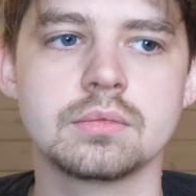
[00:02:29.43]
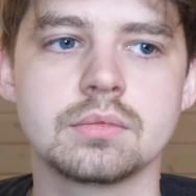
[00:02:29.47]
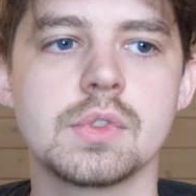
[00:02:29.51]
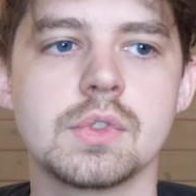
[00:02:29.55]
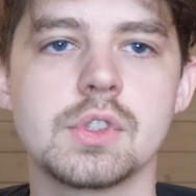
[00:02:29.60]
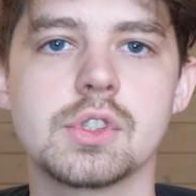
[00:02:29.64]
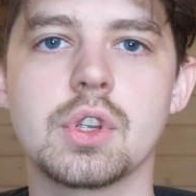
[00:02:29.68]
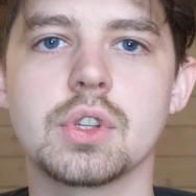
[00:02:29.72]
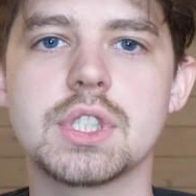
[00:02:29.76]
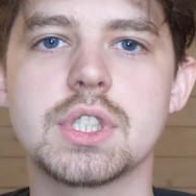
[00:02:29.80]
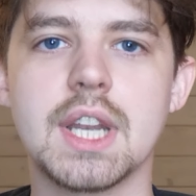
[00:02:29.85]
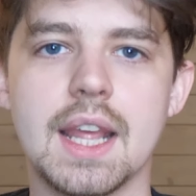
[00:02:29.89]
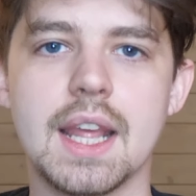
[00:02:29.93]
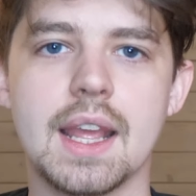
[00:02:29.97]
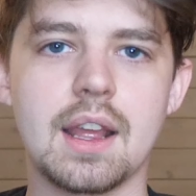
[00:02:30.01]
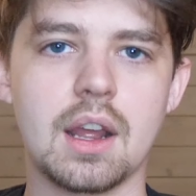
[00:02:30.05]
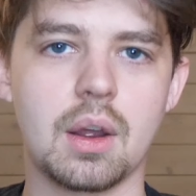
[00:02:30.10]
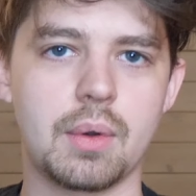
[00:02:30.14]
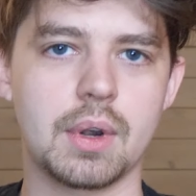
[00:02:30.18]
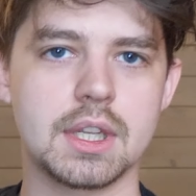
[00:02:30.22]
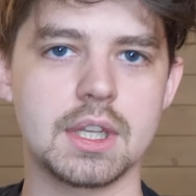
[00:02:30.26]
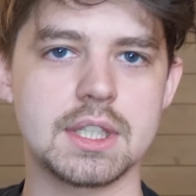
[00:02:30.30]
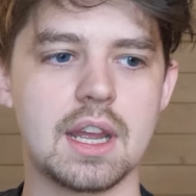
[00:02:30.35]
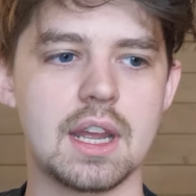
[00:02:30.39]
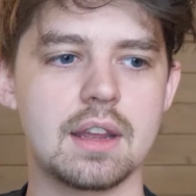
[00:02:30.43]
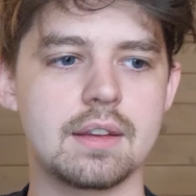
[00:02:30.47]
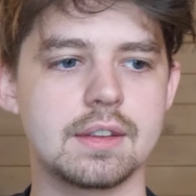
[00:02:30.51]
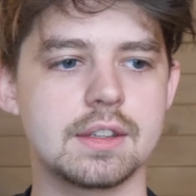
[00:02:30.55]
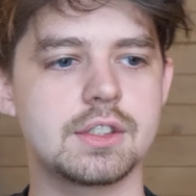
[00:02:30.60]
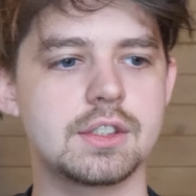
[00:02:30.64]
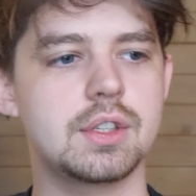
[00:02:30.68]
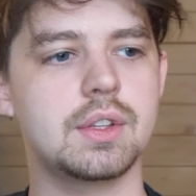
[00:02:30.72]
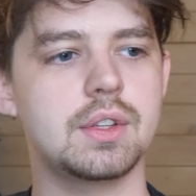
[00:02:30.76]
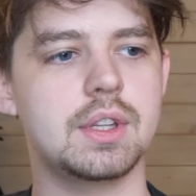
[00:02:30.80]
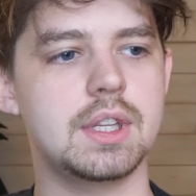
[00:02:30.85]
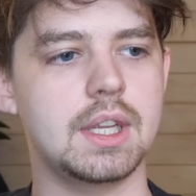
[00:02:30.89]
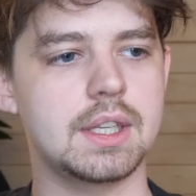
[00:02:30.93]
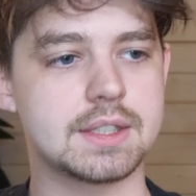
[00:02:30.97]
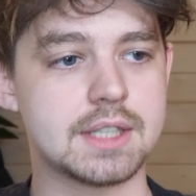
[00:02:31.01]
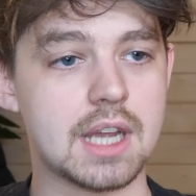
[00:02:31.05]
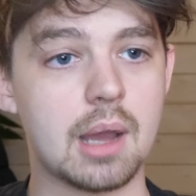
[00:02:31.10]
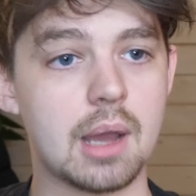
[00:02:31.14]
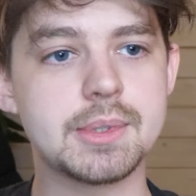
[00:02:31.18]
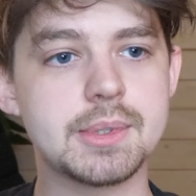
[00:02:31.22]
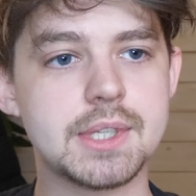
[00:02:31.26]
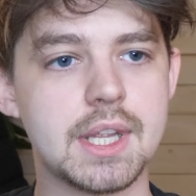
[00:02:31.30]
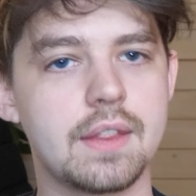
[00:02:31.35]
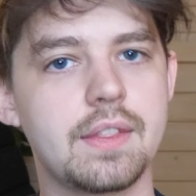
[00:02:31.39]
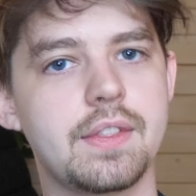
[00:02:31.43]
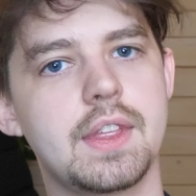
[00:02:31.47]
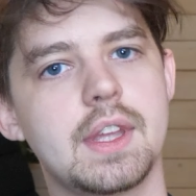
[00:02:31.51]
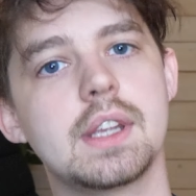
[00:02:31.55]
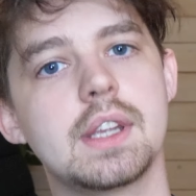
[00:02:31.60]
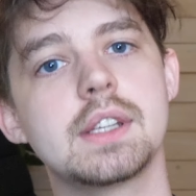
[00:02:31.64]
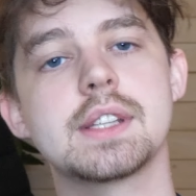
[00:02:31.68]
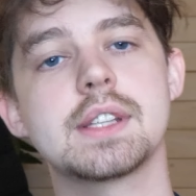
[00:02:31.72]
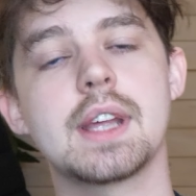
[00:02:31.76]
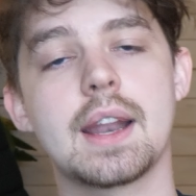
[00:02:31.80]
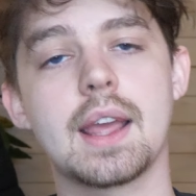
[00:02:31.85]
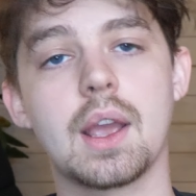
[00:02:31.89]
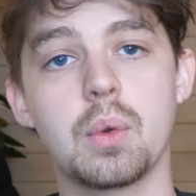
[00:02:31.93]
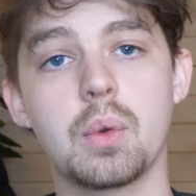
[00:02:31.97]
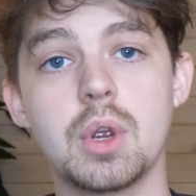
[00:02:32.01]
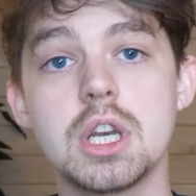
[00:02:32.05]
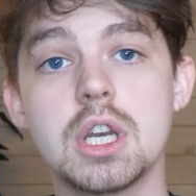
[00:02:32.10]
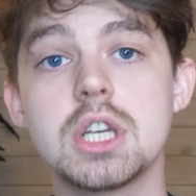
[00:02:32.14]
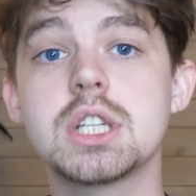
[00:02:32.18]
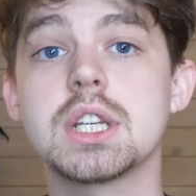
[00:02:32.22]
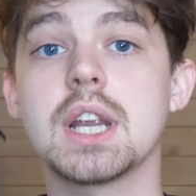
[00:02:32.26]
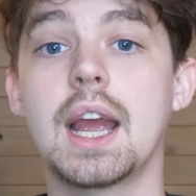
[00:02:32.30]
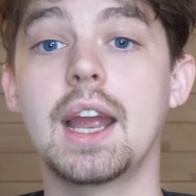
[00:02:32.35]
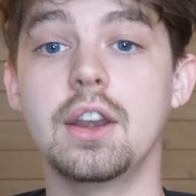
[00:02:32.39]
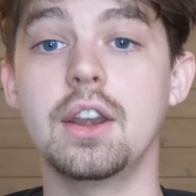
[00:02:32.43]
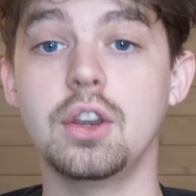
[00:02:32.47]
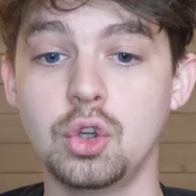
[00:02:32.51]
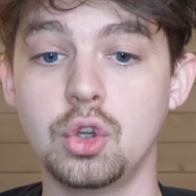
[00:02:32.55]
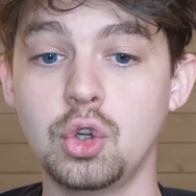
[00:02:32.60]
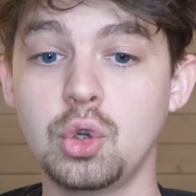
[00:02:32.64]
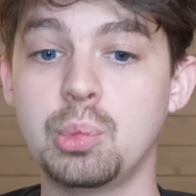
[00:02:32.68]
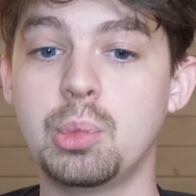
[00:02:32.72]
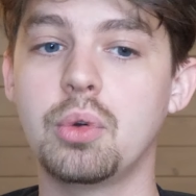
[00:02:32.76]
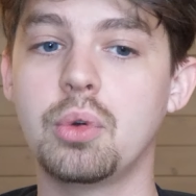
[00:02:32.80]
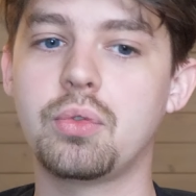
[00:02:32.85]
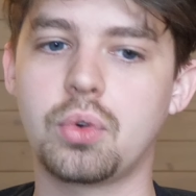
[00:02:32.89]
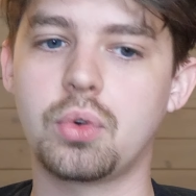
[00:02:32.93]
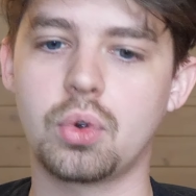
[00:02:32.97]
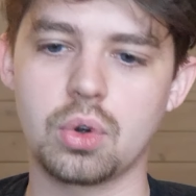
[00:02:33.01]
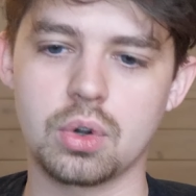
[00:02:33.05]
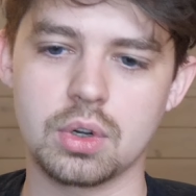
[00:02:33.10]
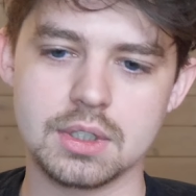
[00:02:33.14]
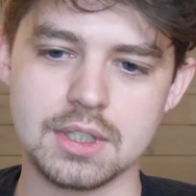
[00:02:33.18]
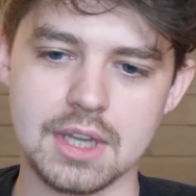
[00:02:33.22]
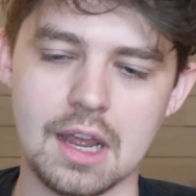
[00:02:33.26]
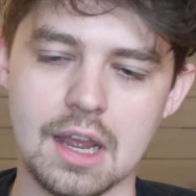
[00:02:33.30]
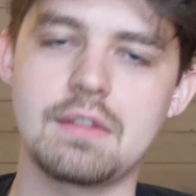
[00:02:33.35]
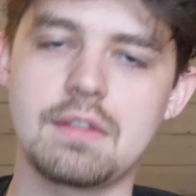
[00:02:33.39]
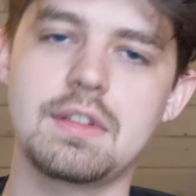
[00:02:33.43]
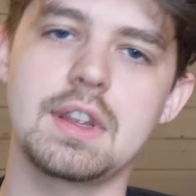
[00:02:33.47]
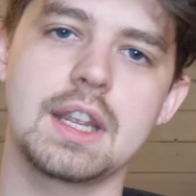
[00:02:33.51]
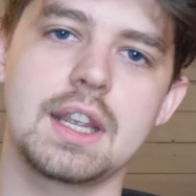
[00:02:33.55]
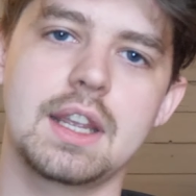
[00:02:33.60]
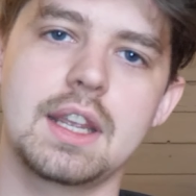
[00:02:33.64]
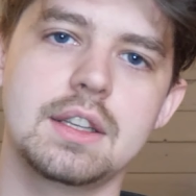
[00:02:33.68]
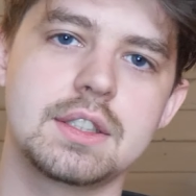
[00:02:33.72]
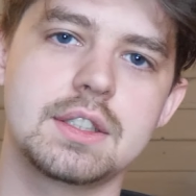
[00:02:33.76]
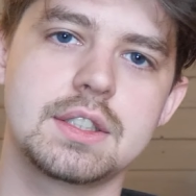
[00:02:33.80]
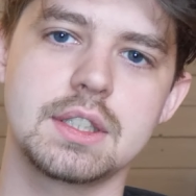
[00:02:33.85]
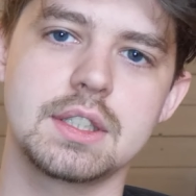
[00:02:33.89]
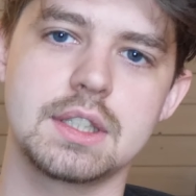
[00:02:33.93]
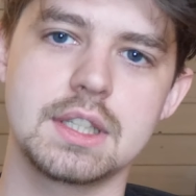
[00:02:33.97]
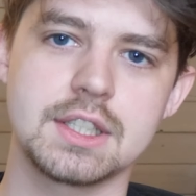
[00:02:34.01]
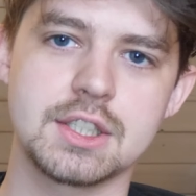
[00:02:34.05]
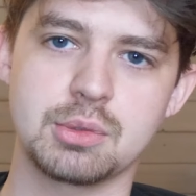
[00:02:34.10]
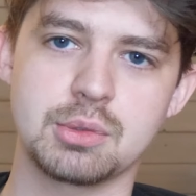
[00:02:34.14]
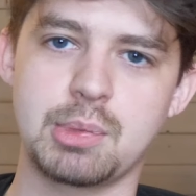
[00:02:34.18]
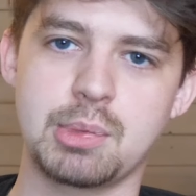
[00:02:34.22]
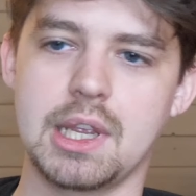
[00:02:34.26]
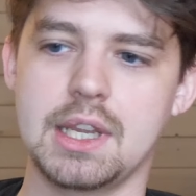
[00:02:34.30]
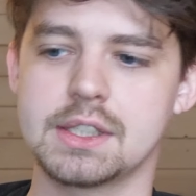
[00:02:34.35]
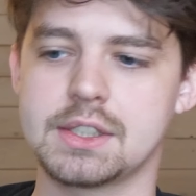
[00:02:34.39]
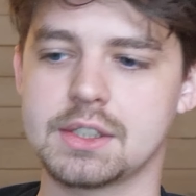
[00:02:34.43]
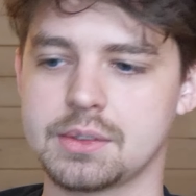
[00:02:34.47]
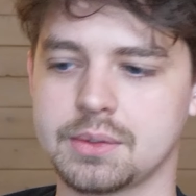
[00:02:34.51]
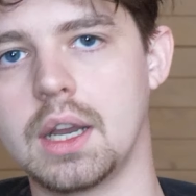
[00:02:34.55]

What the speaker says: So today I want to dive into the top 10 things that I wish I knew before diving into this space.